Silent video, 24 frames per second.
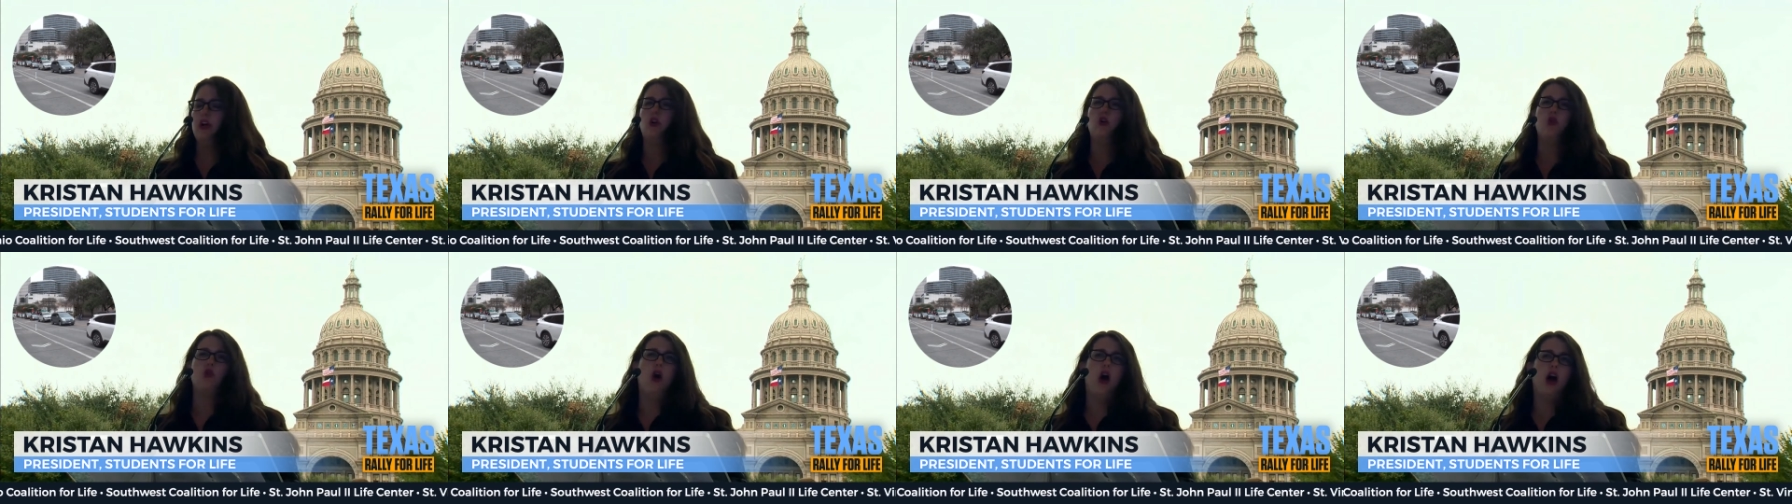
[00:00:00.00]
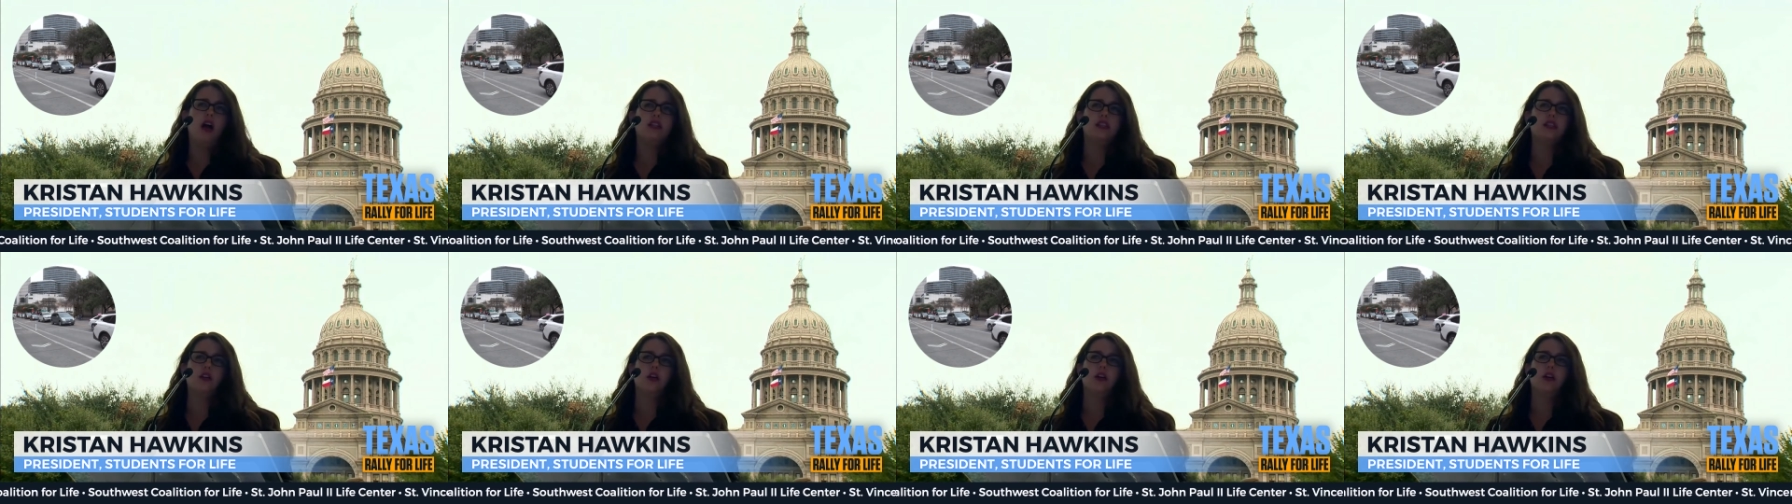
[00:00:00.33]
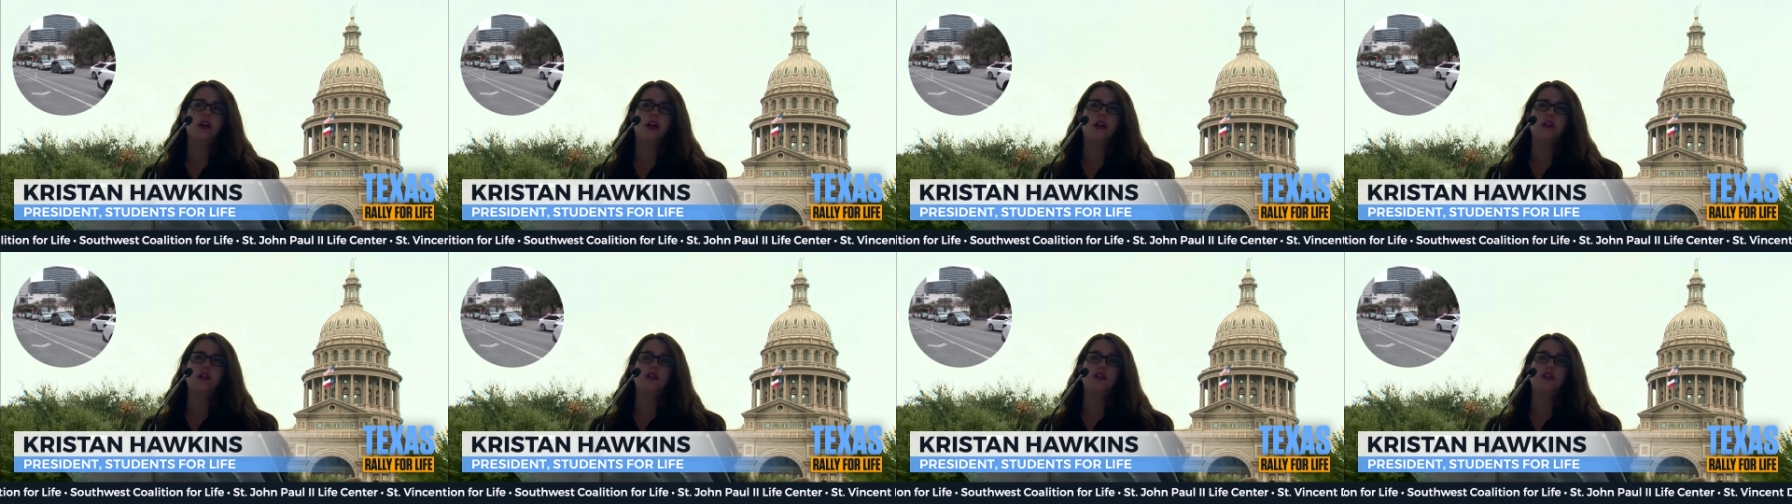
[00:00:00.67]
across our
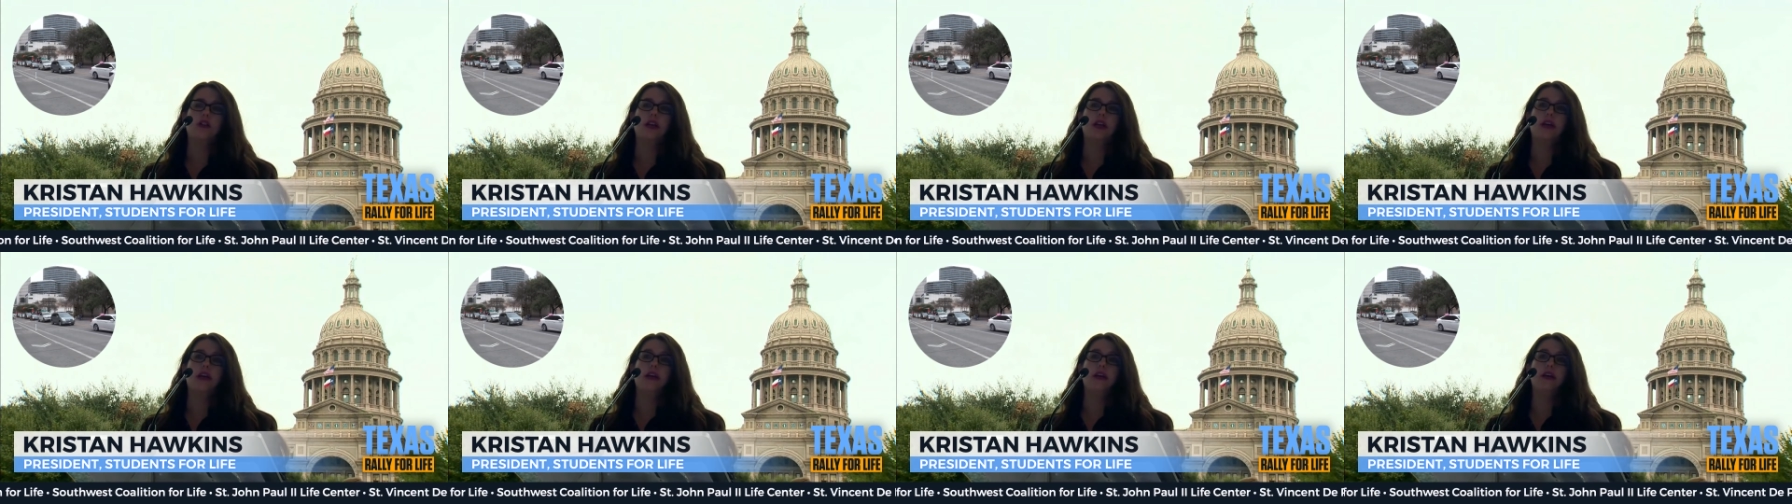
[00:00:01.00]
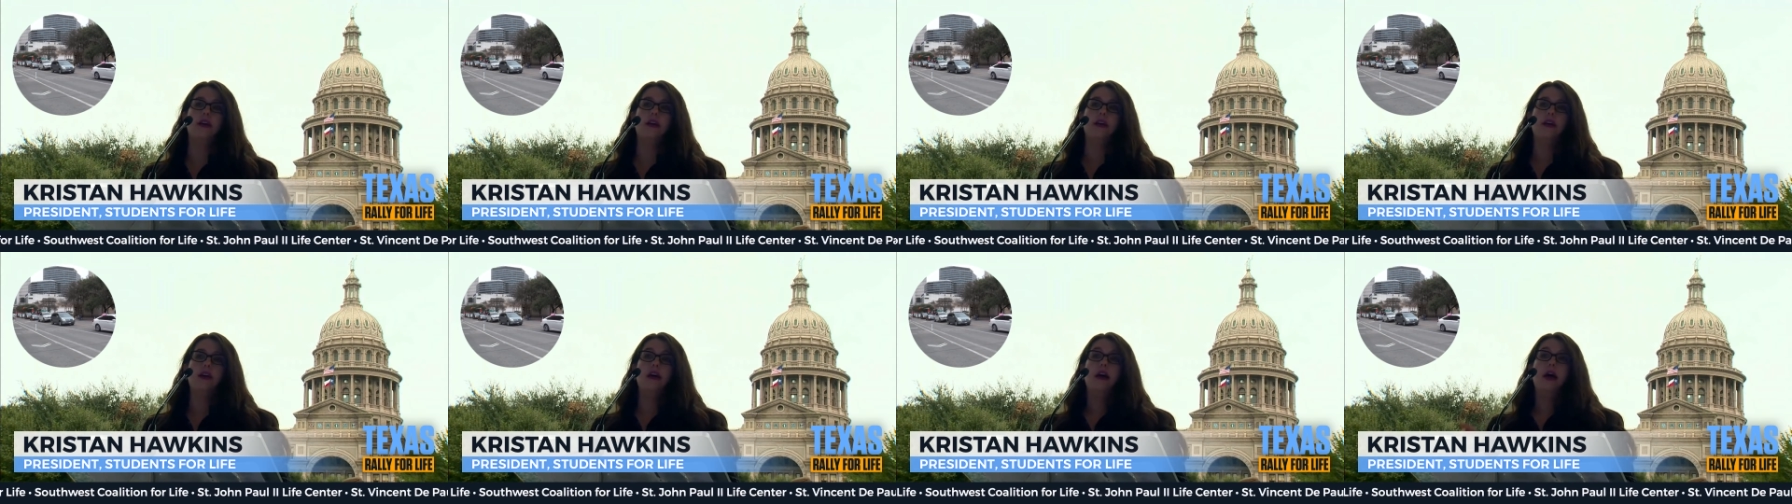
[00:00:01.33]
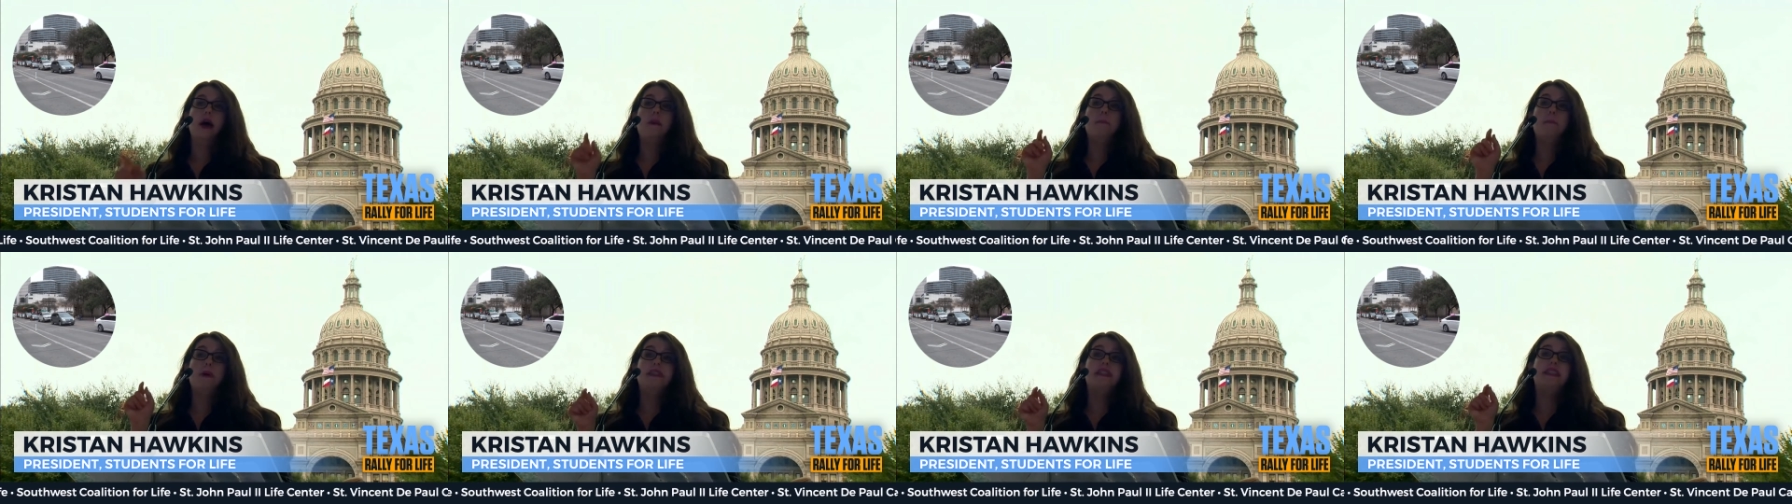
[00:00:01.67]
country.
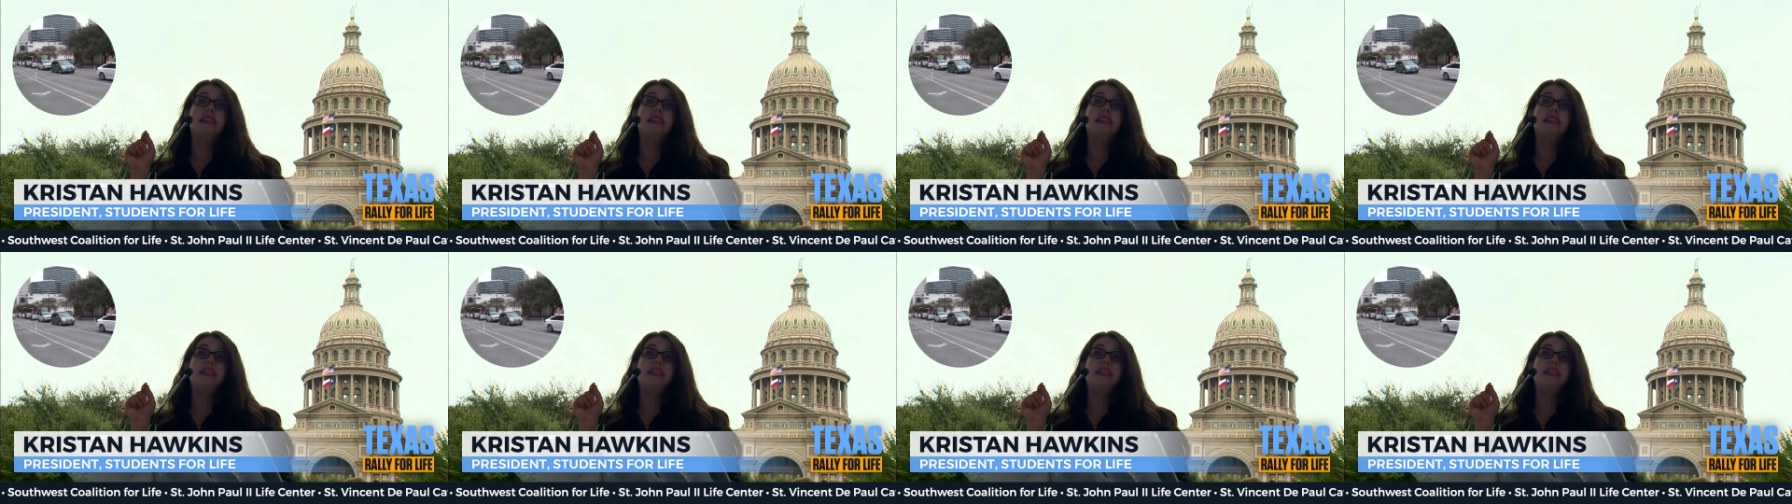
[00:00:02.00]
But